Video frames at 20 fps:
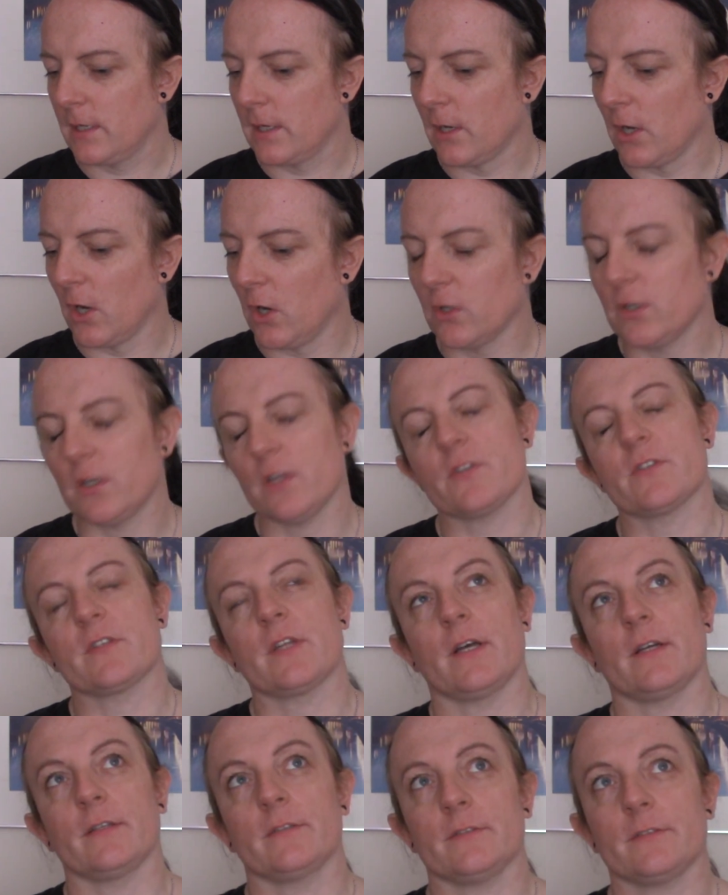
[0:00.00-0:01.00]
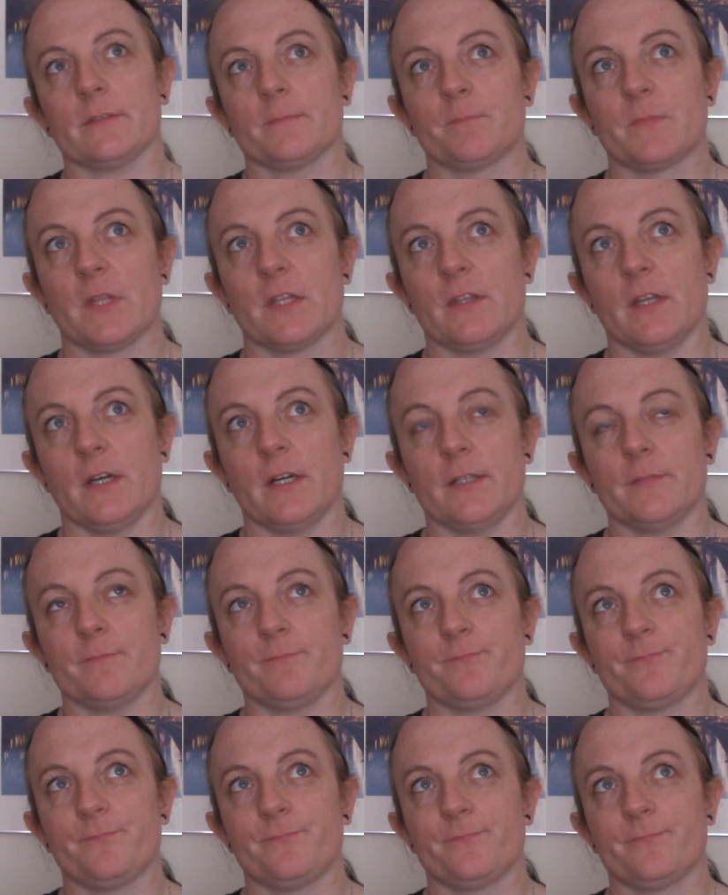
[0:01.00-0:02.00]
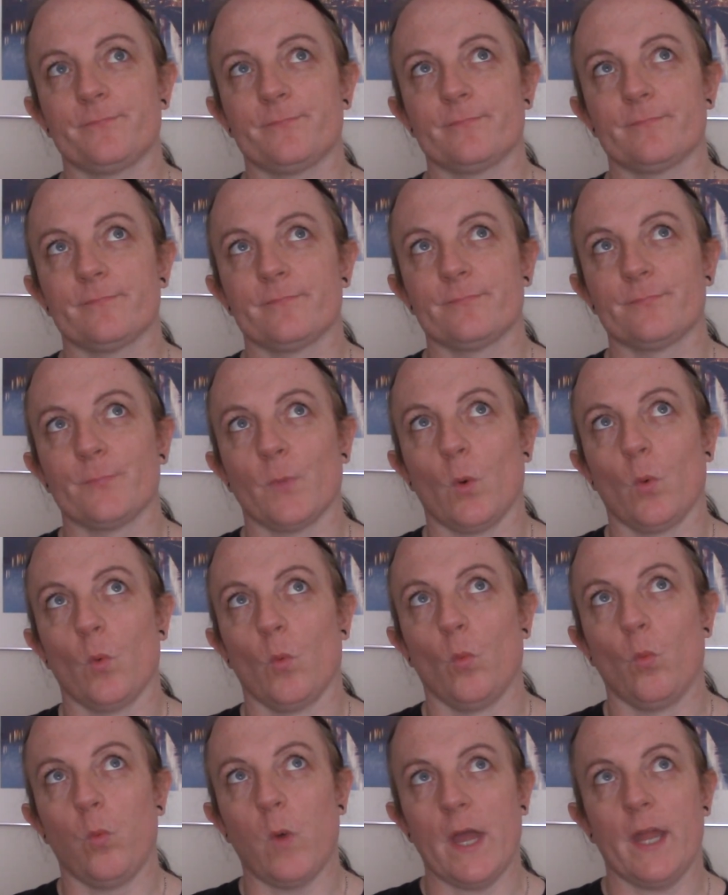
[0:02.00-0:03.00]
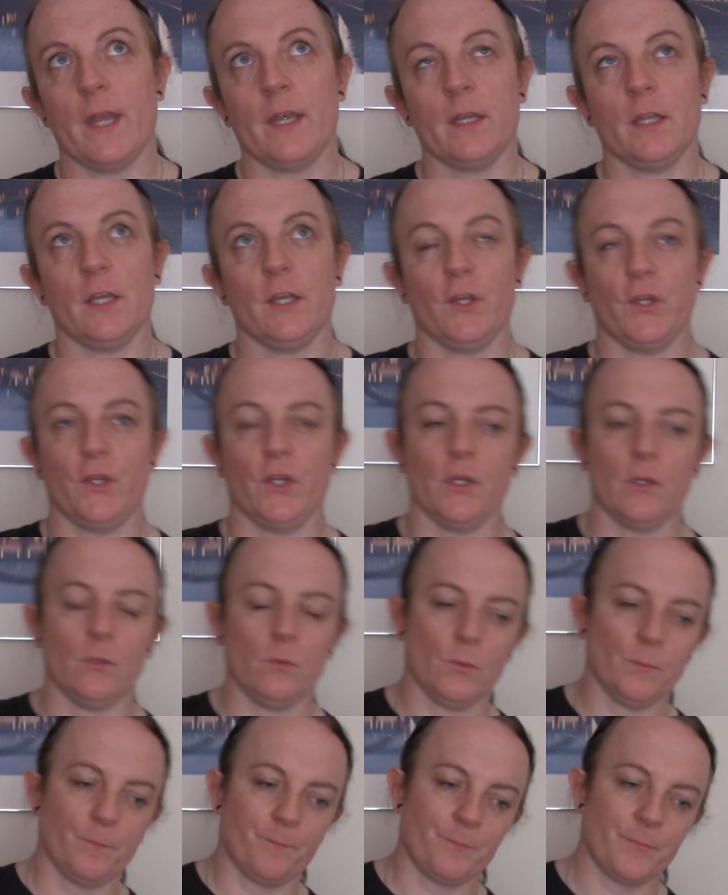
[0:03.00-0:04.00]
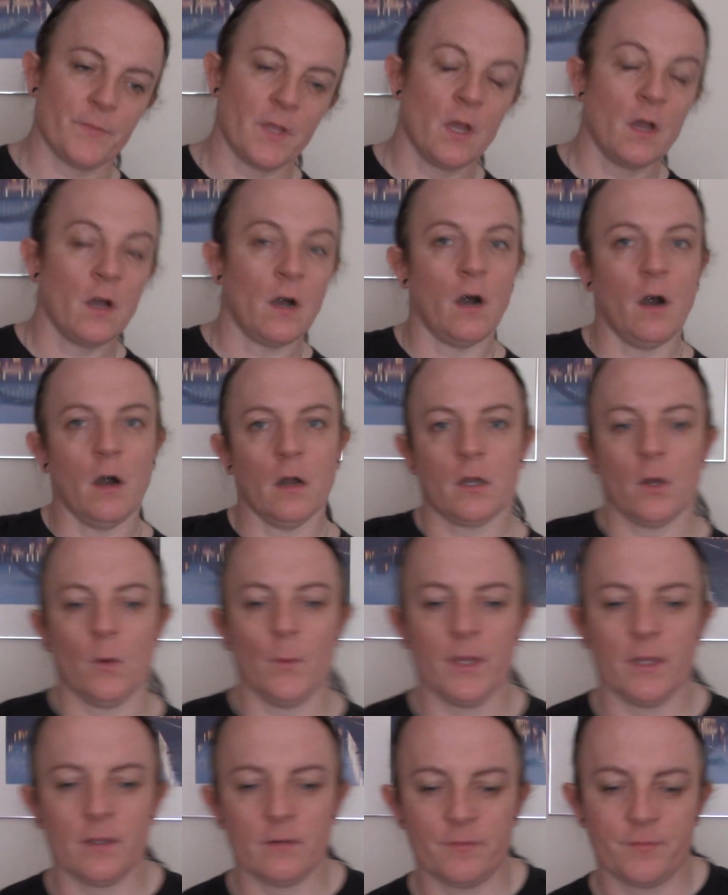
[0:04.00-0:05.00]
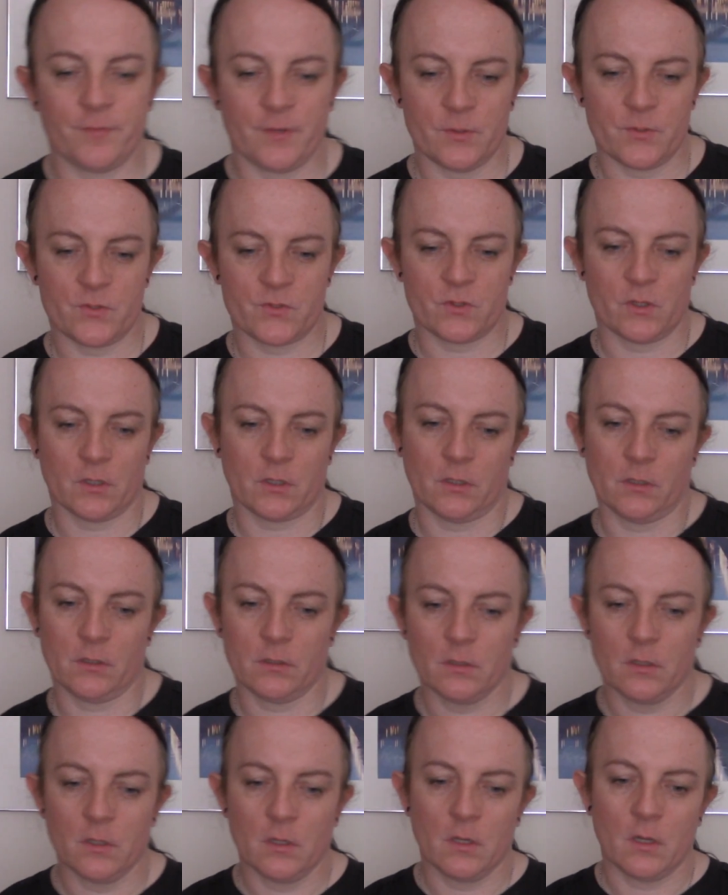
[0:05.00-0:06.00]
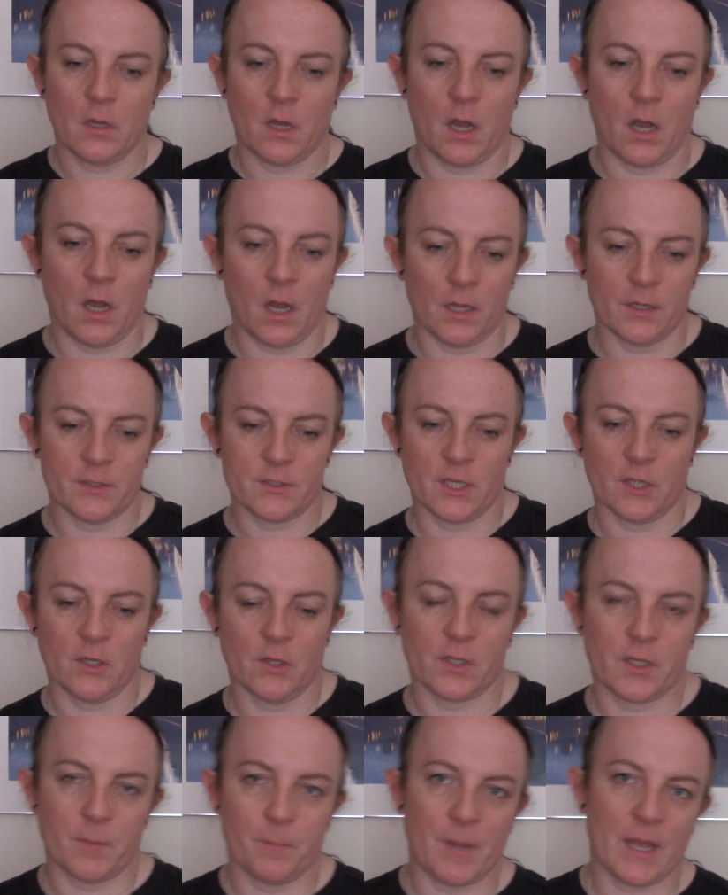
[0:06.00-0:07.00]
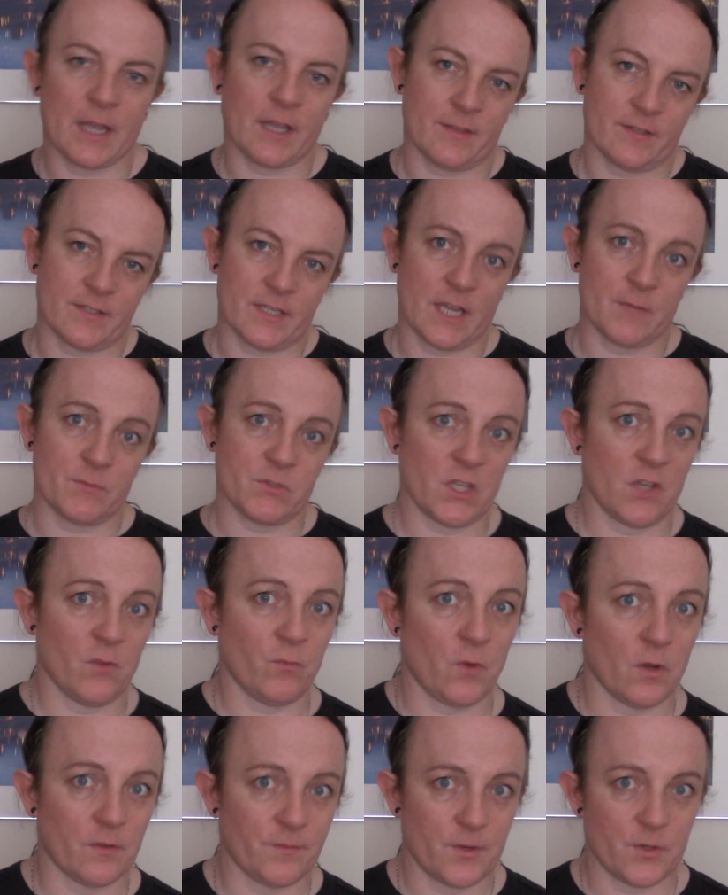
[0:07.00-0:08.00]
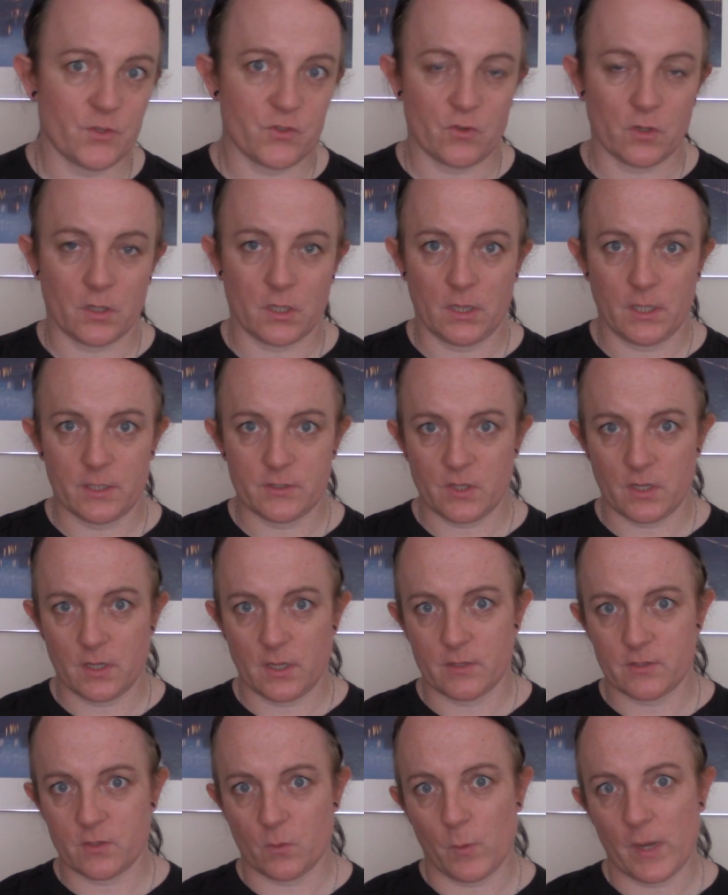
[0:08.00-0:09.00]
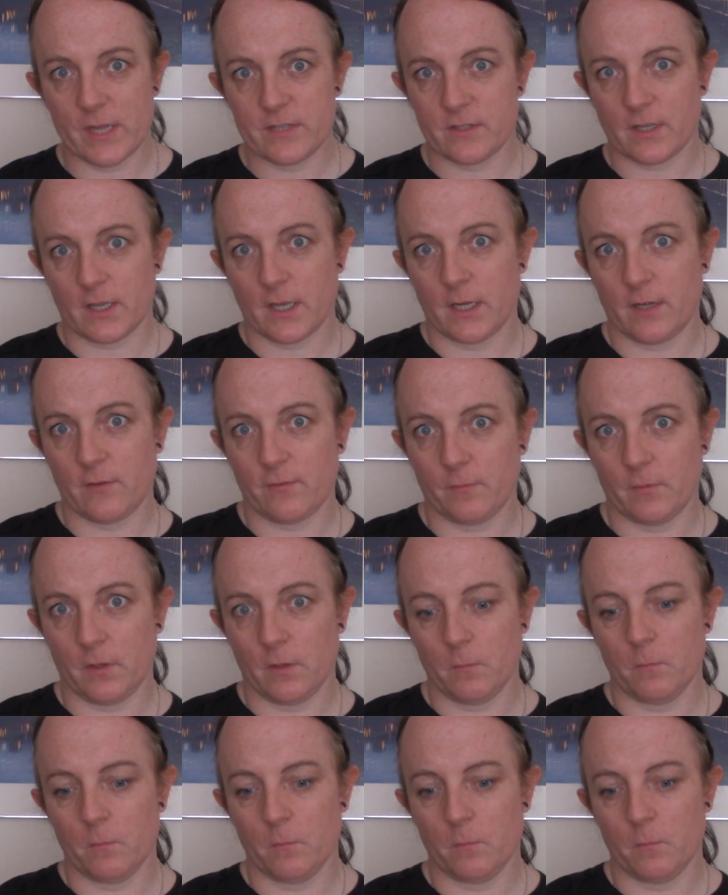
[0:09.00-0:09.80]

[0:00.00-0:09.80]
Understand that when you are going through a struggle and you're looking back at the times that you've gone through a struggle as a way to kind of